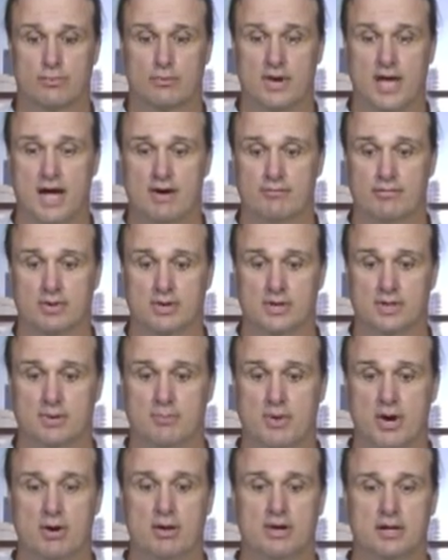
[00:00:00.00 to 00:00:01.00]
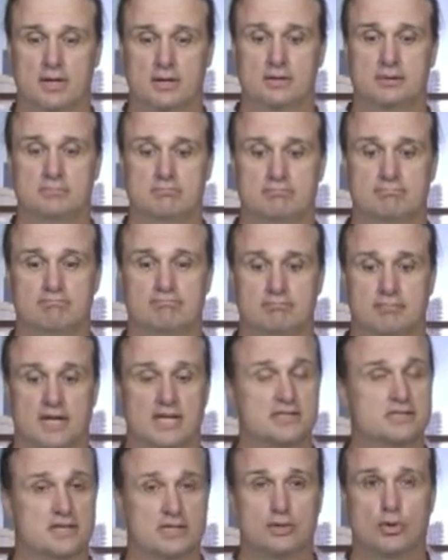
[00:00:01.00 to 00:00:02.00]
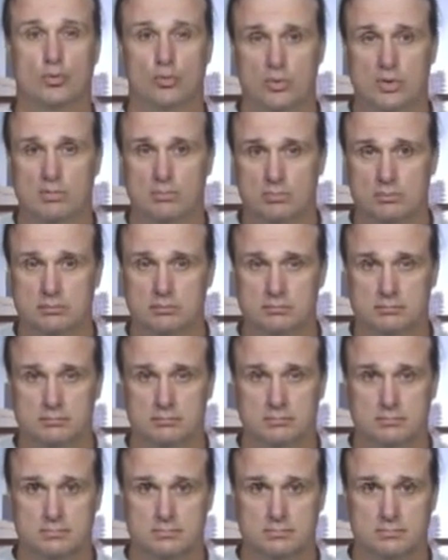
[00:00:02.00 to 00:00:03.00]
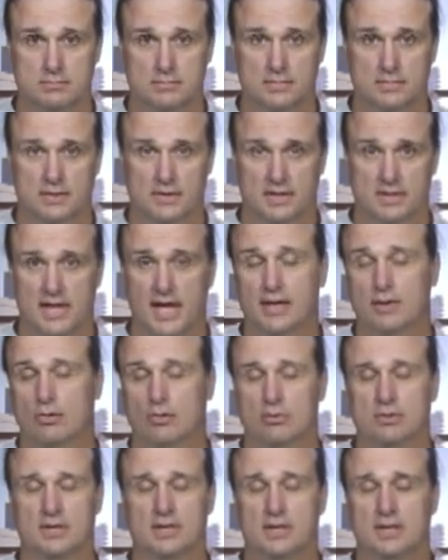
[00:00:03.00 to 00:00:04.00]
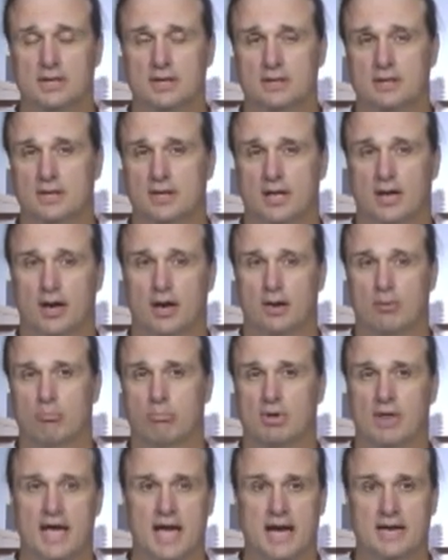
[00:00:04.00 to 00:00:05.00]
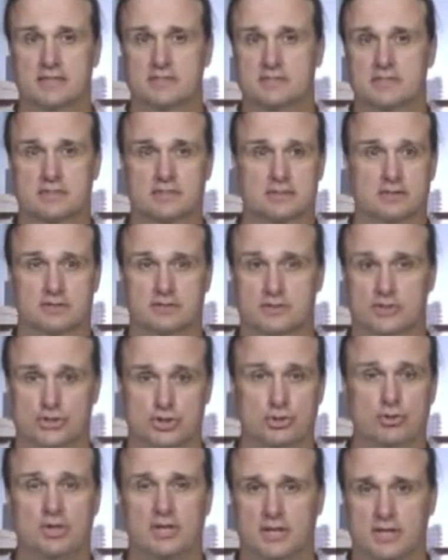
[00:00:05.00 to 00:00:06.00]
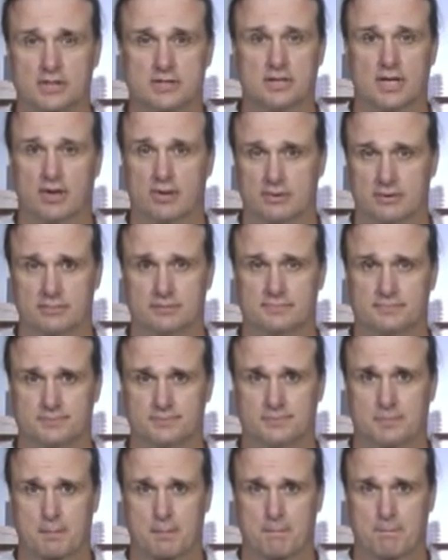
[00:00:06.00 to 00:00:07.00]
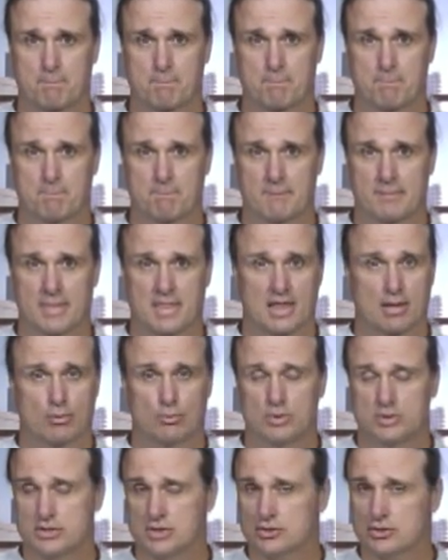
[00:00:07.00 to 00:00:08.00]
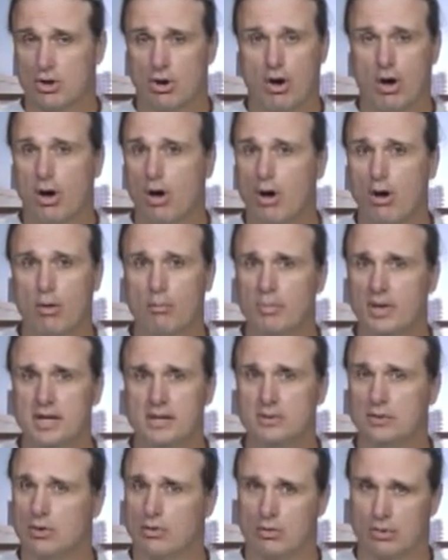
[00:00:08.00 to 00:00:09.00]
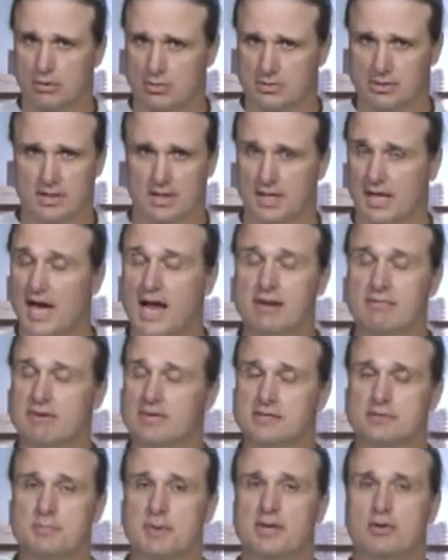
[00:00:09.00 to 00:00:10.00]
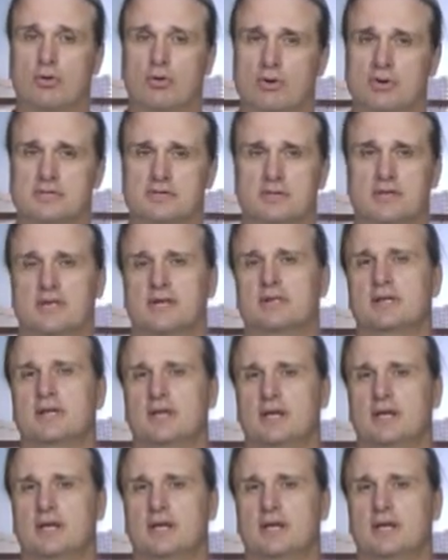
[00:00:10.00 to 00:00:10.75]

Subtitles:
an African American is in the womb. Not only are blacks shooting each other, which has all been, a lot of it has been orchestrated.